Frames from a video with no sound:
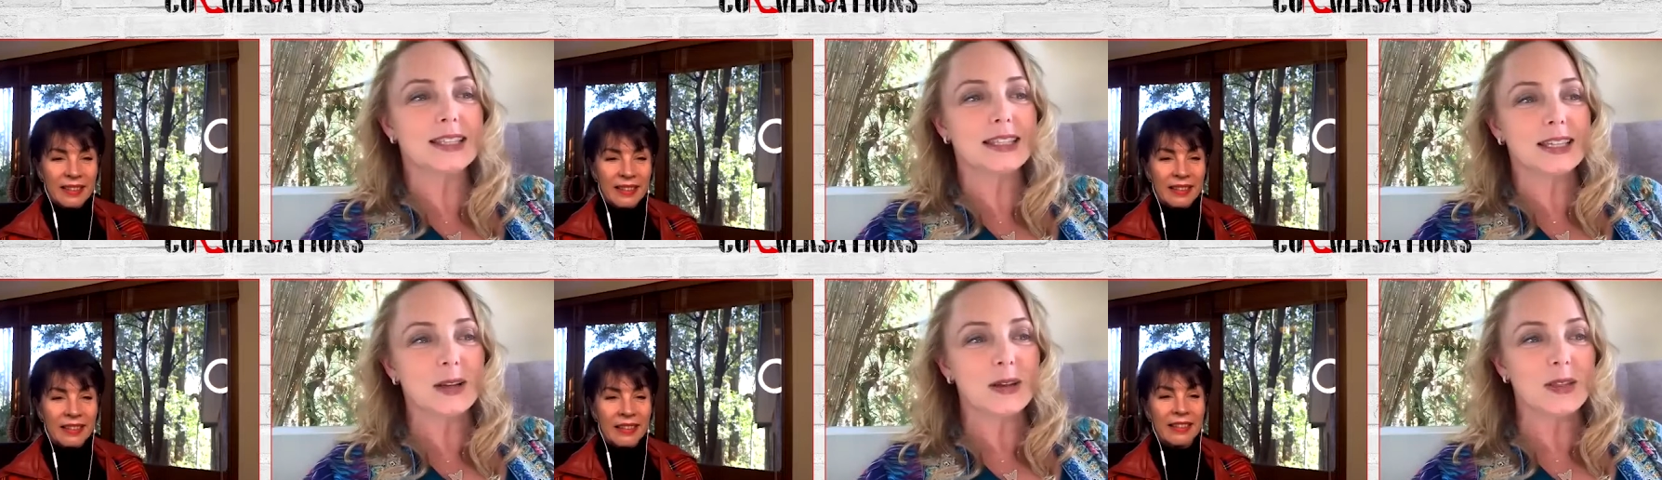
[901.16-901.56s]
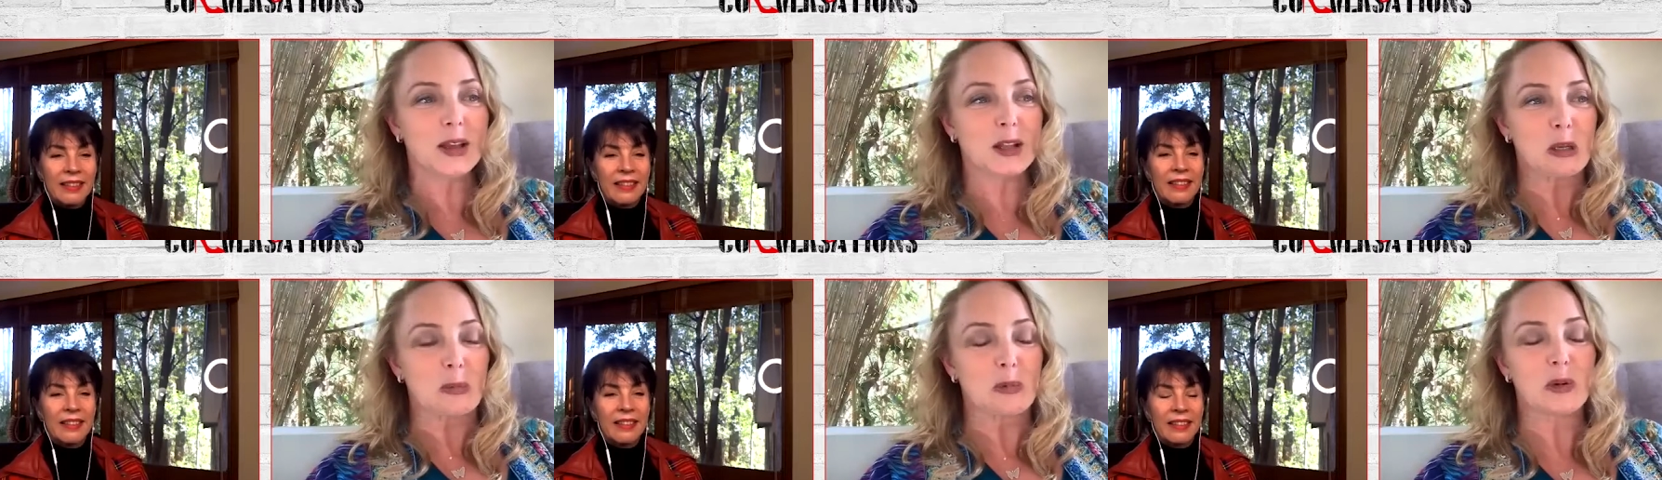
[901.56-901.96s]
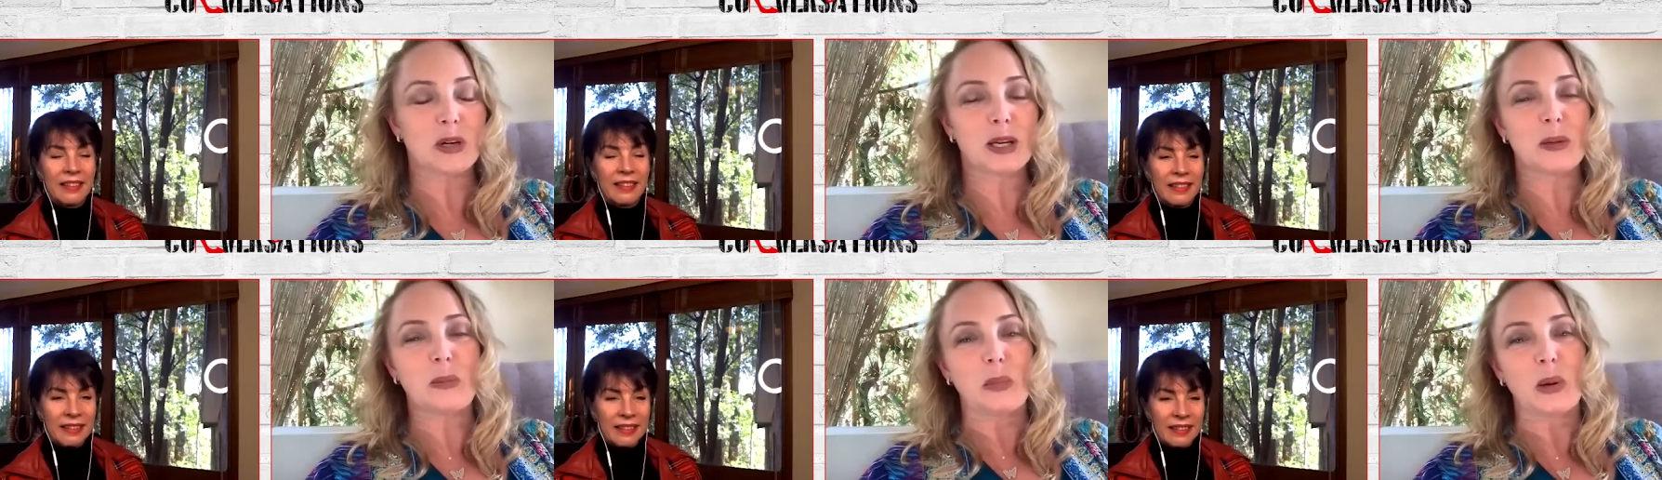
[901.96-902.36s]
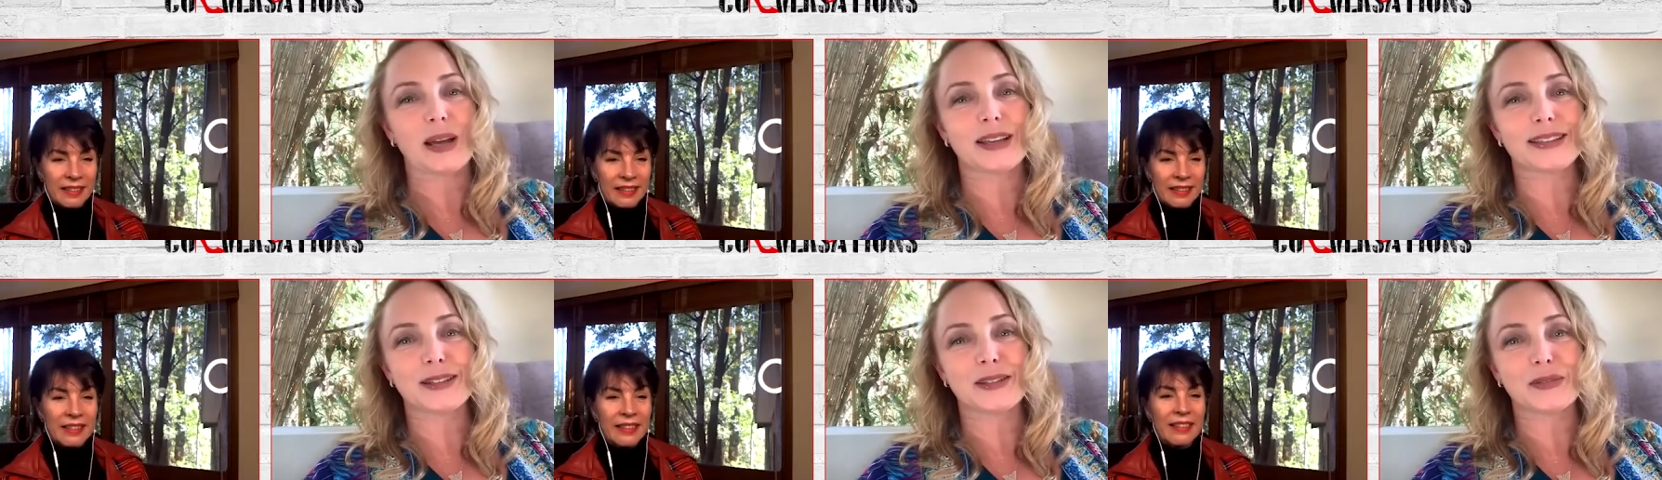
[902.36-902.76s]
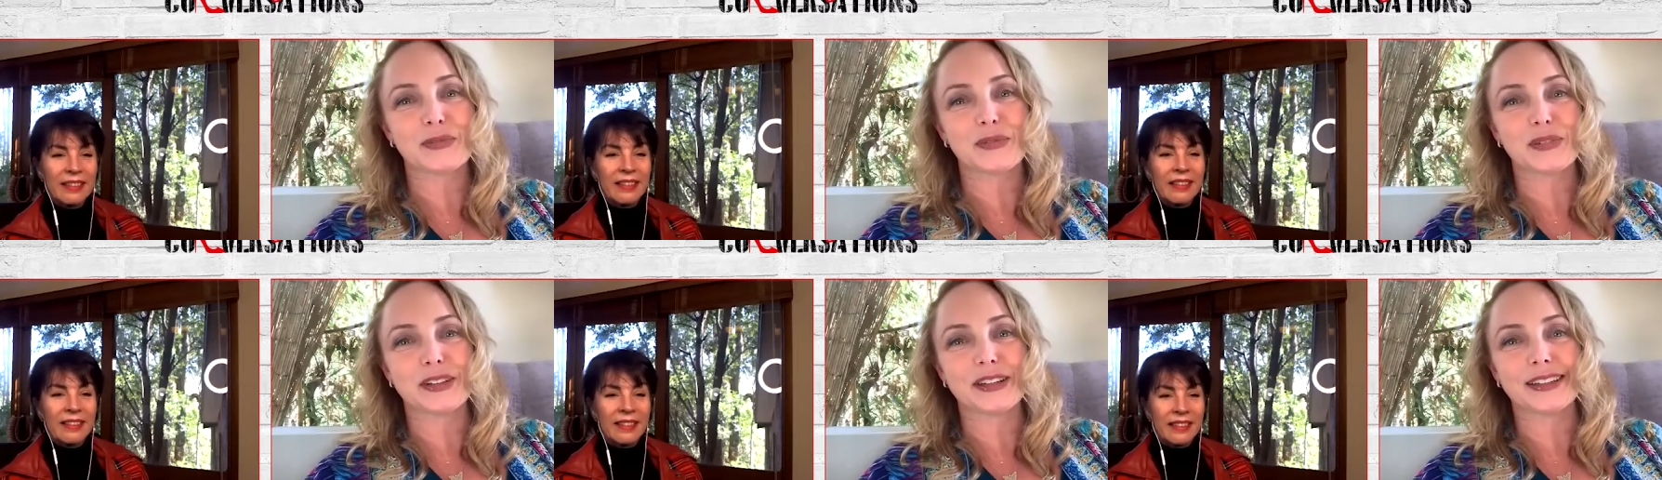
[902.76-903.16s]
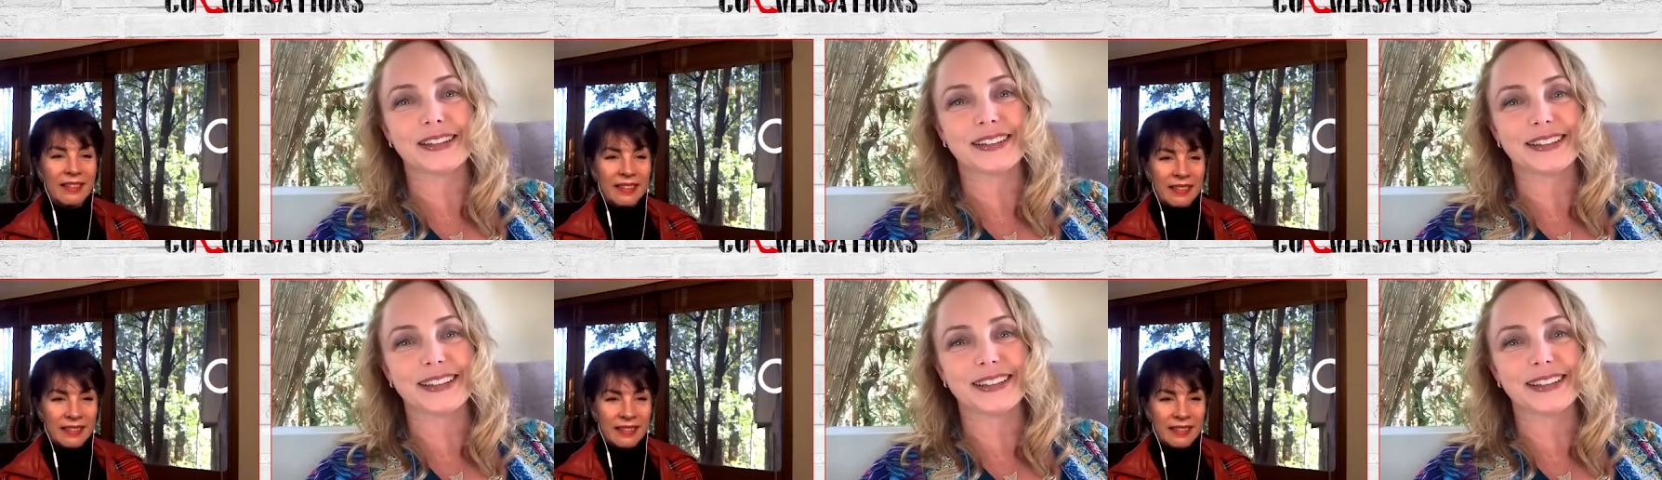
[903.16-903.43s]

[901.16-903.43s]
Speaker 1: you know that's pretty impressive. Uh,